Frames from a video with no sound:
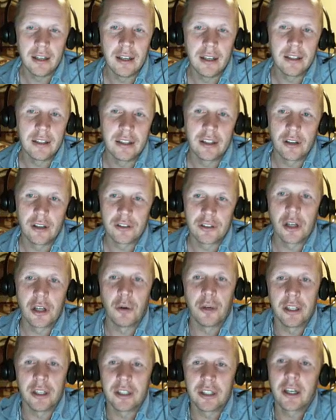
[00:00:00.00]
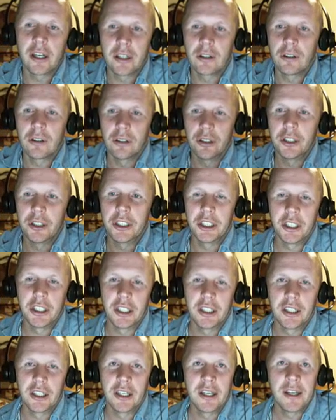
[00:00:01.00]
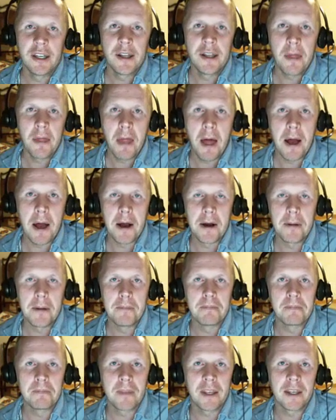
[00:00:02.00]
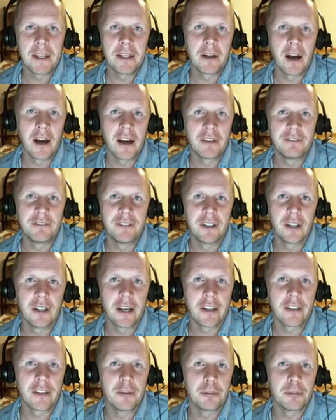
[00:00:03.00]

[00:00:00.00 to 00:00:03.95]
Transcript: You know, so in conclusion, you know, I feel like the